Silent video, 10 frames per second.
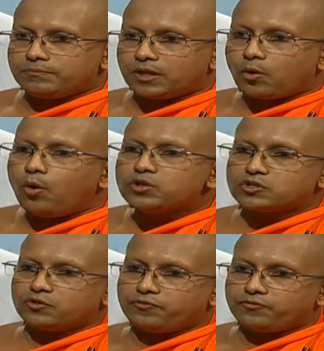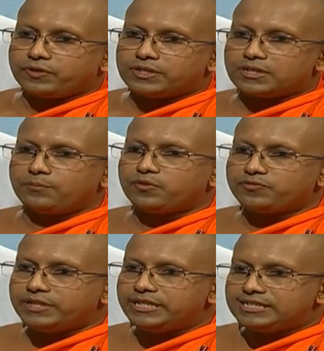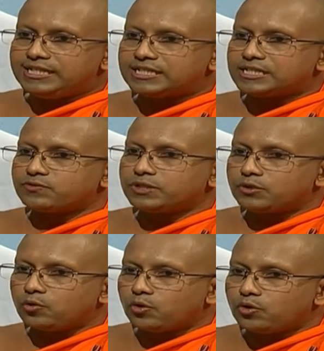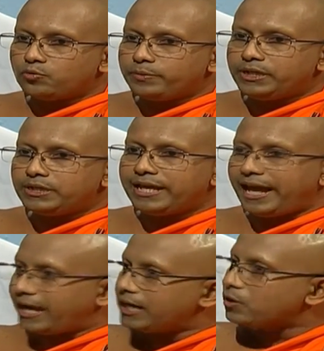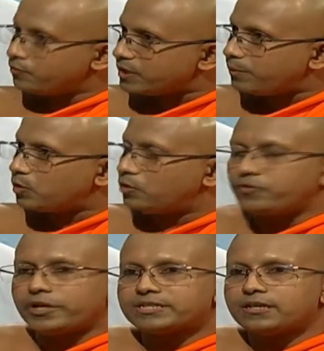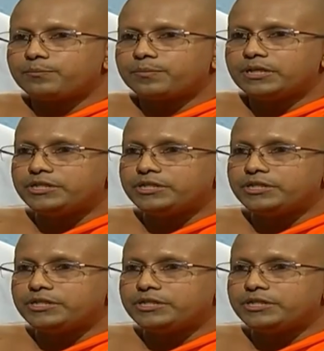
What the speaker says: cause of some of the diseases were thought to be the anger of some god. For example,